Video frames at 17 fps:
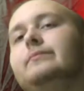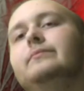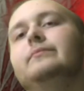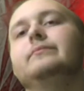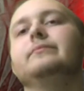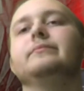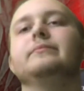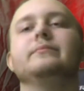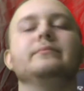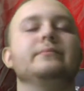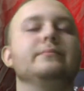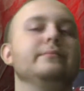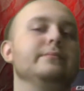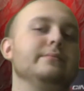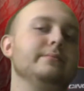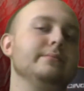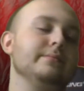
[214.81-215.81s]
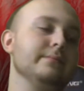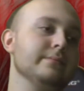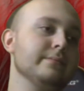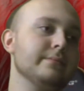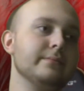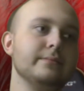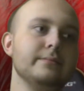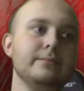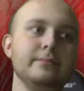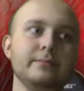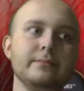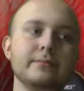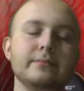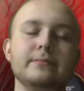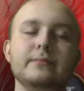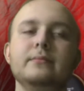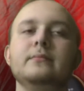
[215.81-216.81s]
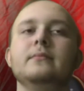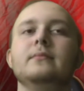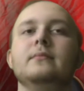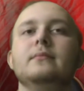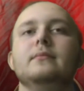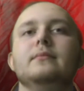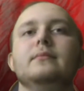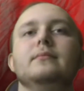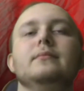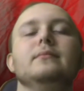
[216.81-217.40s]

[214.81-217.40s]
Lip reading: Nobody speaks.